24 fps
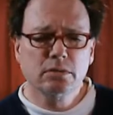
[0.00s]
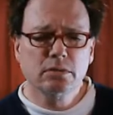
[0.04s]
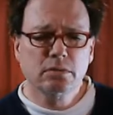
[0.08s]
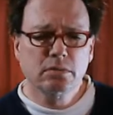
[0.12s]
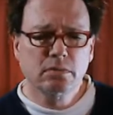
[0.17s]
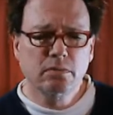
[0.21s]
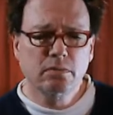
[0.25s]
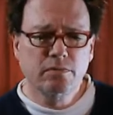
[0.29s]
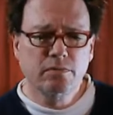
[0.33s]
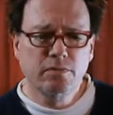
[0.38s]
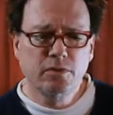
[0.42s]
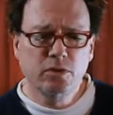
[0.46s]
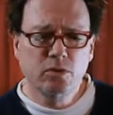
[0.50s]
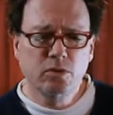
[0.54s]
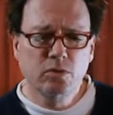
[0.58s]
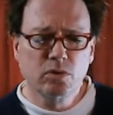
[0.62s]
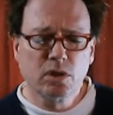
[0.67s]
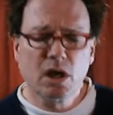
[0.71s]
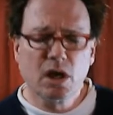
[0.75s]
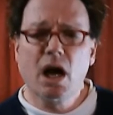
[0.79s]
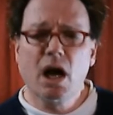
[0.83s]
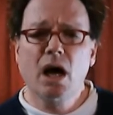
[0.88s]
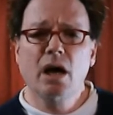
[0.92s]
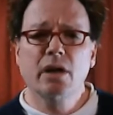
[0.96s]
view
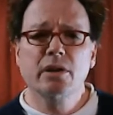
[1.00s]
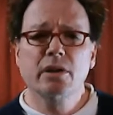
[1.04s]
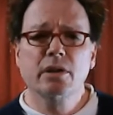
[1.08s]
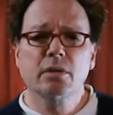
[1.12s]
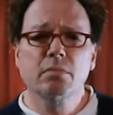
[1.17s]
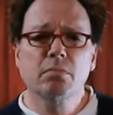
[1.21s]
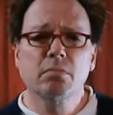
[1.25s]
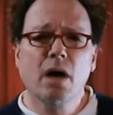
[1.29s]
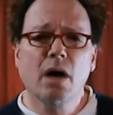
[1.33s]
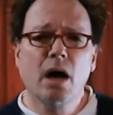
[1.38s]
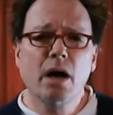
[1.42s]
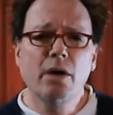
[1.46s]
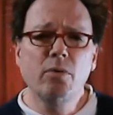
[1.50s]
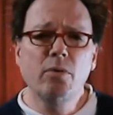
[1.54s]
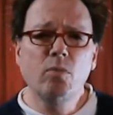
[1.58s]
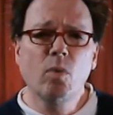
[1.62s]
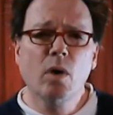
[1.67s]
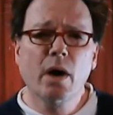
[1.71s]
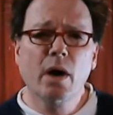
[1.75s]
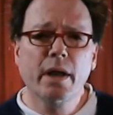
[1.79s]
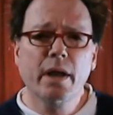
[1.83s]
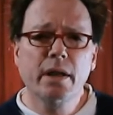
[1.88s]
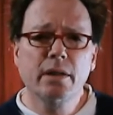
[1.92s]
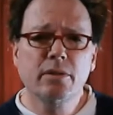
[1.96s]
God in my
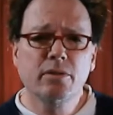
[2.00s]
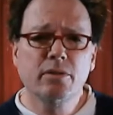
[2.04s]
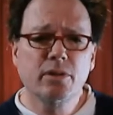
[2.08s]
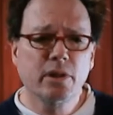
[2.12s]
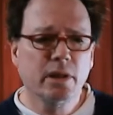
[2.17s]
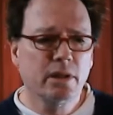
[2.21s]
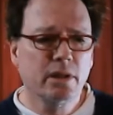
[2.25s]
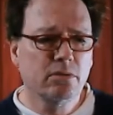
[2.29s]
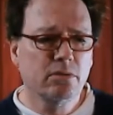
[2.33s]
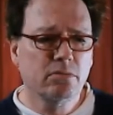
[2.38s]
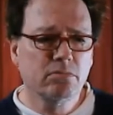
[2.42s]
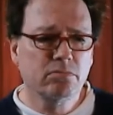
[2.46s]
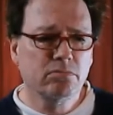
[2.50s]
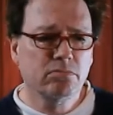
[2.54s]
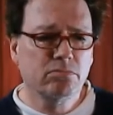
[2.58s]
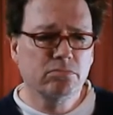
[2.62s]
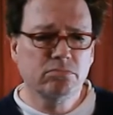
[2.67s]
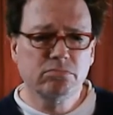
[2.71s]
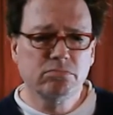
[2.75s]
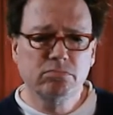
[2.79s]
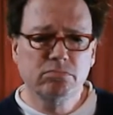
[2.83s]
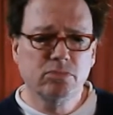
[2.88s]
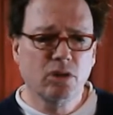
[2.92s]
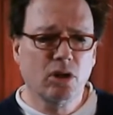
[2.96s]
way,
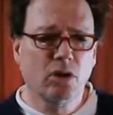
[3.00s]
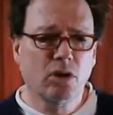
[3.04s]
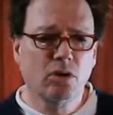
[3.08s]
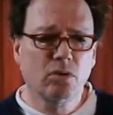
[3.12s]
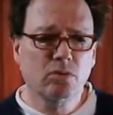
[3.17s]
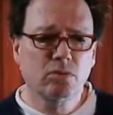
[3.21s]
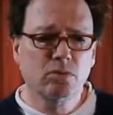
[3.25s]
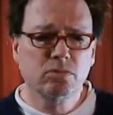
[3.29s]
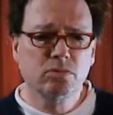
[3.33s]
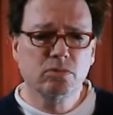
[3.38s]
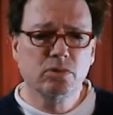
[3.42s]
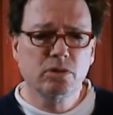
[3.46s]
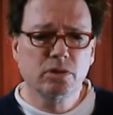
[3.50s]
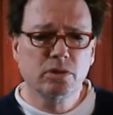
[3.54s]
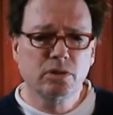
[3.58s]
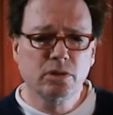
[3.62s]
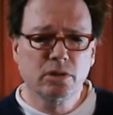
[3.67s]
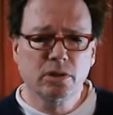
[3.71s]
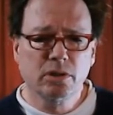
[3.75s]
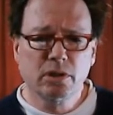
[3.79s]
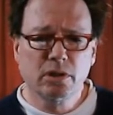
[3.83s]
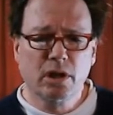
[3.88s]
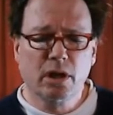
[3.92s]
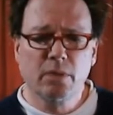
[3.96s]
then
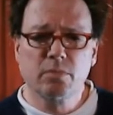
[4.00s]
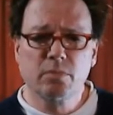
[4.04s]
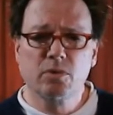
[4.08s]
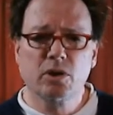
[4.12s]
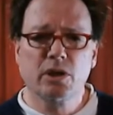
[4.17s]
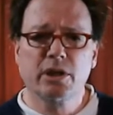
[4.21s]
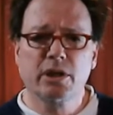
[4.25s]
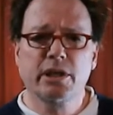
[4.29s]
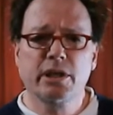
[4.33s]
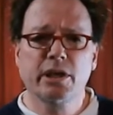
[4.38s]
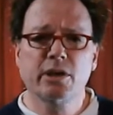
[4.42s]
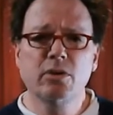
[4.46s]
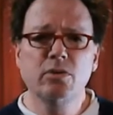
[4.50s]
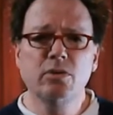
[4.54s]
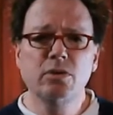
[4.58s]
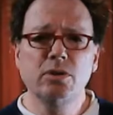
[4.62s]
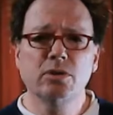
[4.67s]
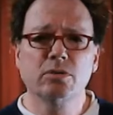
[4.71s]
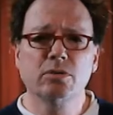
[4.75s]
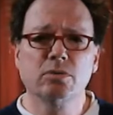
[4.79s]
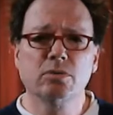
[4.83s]
I'm going to kill you,